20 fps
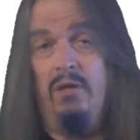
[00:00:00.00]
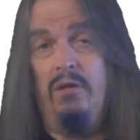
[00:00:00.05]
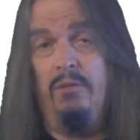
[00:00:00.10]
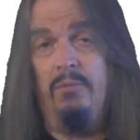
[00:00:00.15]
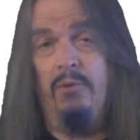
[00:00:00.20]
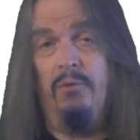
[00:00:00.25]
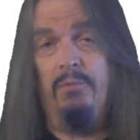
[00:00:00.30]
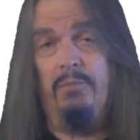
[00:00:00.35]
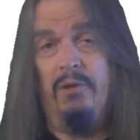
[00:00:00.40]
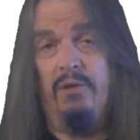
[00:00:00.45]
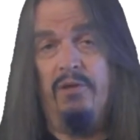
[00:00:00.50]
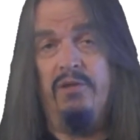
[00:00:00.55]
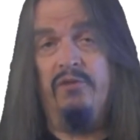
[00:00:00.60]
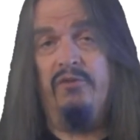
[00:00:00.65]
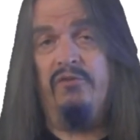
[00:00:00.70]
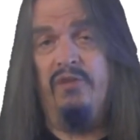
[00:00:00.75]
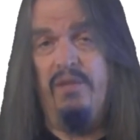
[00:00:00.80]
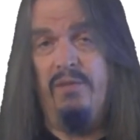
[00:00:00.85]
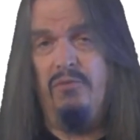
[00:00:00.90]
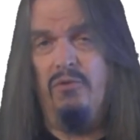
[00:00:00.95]
They're both part of the
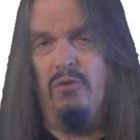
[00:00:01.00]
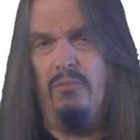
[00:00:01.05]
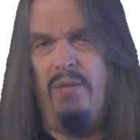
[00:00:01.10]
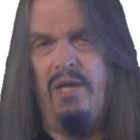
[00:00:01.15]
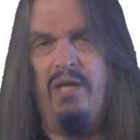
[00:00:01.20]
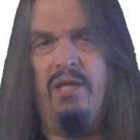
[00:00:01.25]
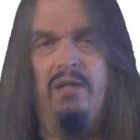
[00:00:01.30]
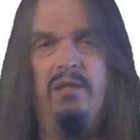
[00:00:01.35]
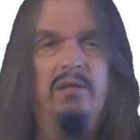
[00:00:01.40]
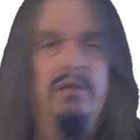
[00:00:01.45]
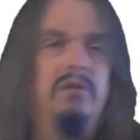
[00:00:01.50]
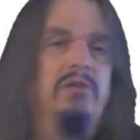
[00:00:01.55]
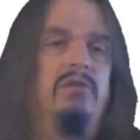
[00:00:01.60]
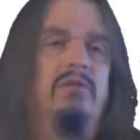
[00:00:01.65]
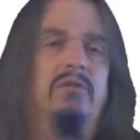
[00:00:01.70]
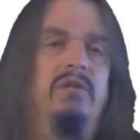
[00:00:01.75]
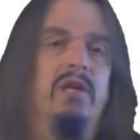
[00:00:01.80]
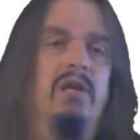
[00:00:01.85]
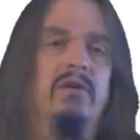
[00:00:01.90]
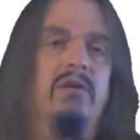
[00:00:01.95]
same domain,
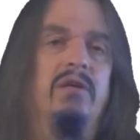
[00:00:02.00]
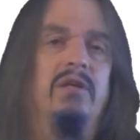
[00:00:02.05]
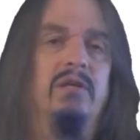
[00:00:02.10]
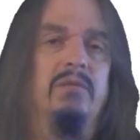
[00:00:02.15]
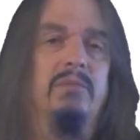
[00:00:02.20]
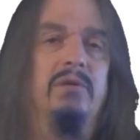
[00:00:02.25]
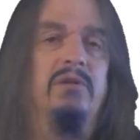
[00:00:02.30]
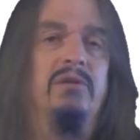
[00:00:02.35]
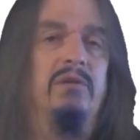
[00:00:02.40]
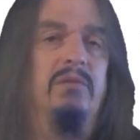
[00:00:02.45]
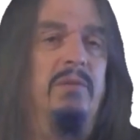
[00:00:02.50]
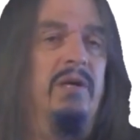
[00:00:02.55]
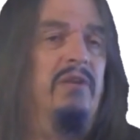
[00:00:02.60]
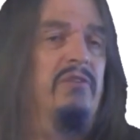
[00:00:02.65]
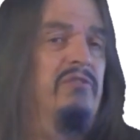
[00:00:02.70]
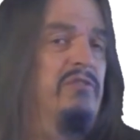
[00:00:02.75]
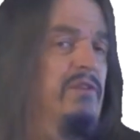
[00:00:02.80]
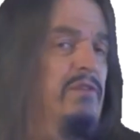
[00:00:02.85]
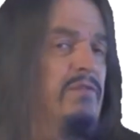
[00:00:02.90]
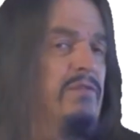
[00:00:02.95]
eukarya, but they're about
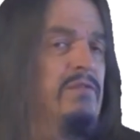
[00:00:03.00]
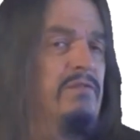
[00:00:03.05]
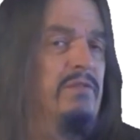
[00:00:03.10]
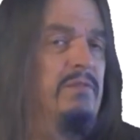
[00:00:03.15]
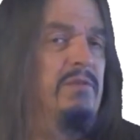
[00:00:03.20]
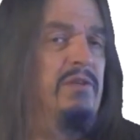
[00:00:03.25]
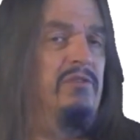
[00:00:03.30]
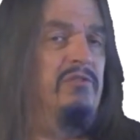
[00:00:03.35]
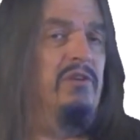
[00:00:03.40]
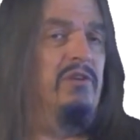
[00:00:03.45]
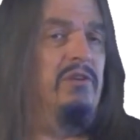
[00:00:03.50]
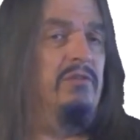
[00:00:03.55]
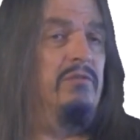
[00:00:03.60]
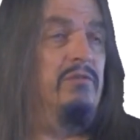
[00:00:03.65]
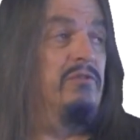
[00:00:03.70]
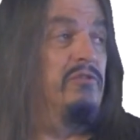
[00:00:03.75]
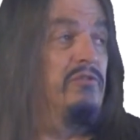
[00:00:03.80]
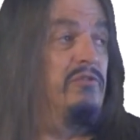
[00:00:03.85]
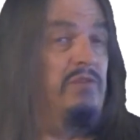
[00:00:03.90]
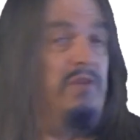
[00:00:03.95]
as different from each
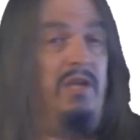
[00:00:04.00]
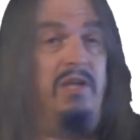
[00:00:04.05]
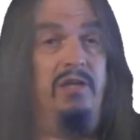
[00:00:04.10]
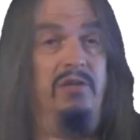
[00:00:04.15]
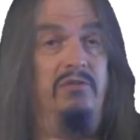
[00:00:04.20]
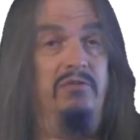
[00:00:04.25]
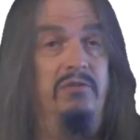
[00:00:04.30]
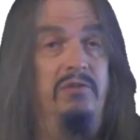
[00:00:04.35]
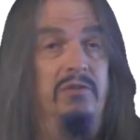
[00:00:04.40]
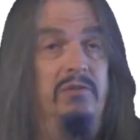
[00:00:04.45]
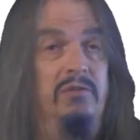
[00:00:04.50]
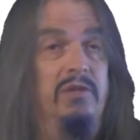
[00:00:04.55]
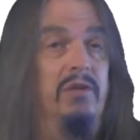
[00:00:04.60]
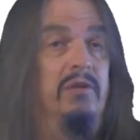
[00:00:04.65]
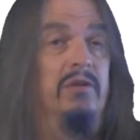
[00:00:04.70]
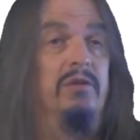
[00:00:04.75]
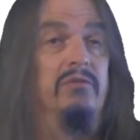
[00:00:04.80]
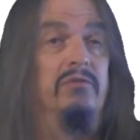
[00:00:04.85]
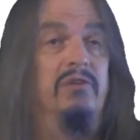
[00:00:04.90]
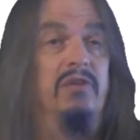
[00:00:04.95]
other as any two
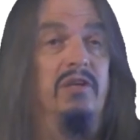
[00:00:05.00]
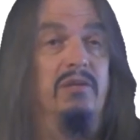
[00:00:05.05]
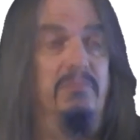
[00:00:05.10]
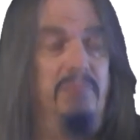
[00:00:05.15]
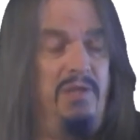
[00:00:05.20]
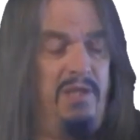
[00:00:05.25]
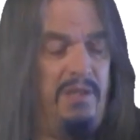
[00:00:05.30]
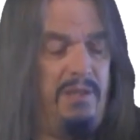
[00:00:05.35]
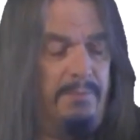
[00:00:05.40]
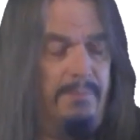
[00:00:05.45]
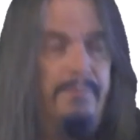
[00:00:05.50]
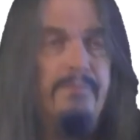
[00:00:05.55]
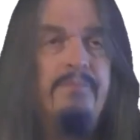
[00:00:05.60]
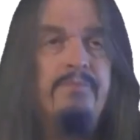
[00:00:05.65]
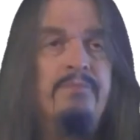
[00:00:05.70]
eukaryotes can be.